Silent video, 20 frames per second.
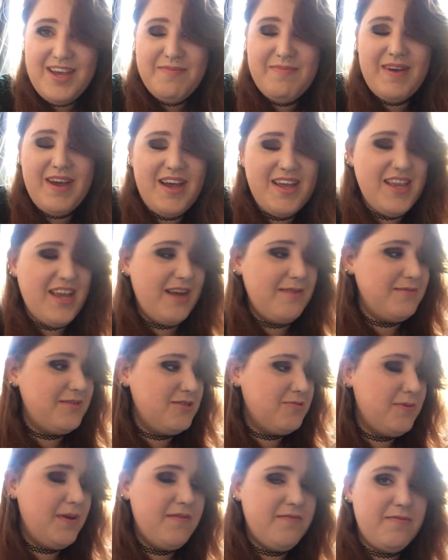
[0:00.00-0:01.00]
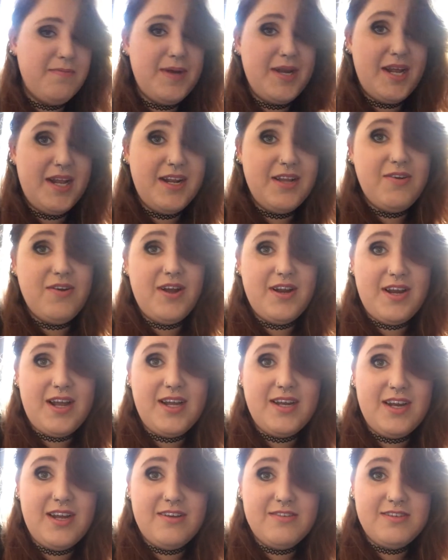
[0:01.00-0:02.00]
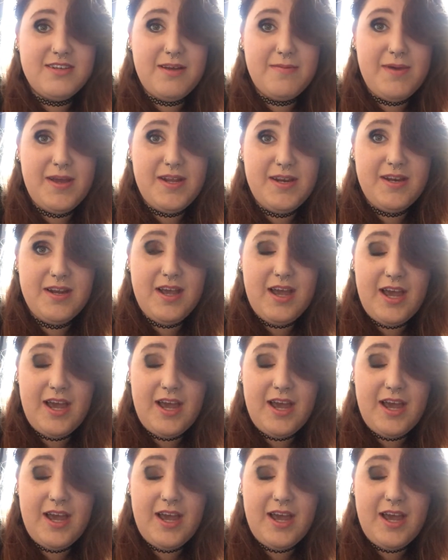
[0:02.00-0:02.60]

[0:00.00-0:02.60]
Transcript: But yeah, I'm just waiting for my nan and granddad now to come in